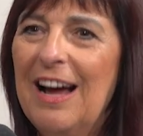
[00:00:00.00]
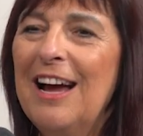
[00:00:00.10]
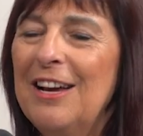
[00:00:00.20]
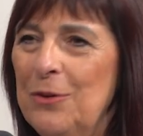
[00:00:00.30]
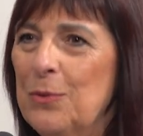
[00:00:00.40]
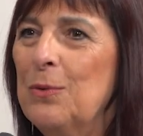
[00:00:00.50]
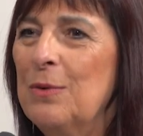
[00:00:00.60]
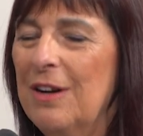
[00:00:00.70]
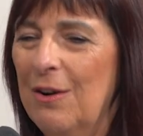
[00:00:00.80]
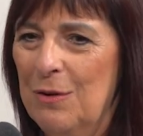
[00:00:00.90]
I
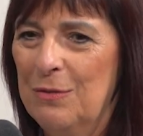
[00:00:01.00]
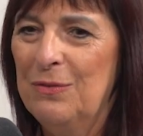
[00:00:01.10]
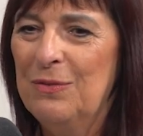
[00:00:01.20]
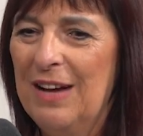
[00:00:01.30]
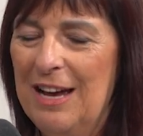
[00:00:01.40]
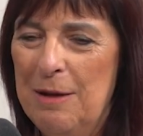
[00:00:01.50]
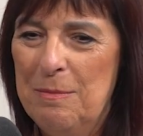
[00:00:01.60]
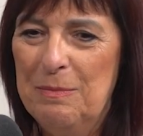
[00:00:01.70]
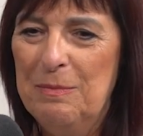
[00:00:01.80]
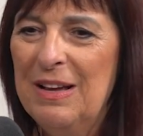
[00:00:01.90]
know of
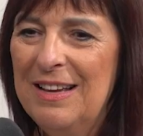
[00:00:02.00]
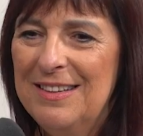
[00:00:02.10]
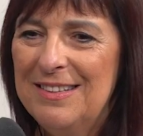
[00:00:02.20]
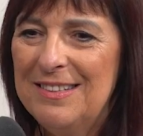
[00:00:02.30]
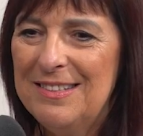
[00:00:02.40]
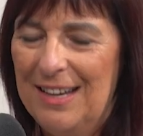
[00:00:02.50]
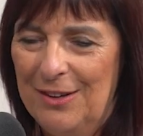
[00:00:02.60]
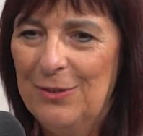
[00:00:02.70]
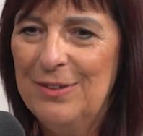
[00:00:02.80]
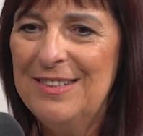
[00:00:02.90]

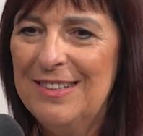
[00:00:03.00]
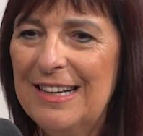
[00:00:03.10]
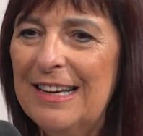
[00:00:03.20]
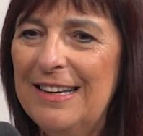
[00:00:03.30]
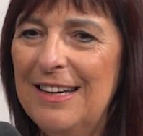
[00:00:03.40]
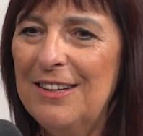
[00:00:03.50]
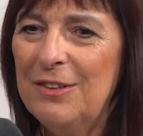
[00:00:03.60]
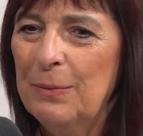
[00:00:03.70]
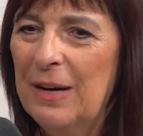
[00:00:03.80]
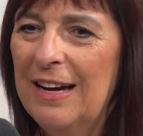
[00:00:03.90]
salons and
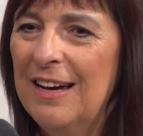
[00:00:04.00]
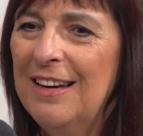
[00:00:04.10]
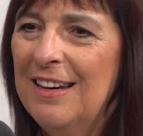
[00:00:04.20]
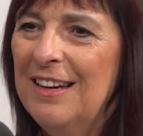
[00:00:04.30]
clinics where,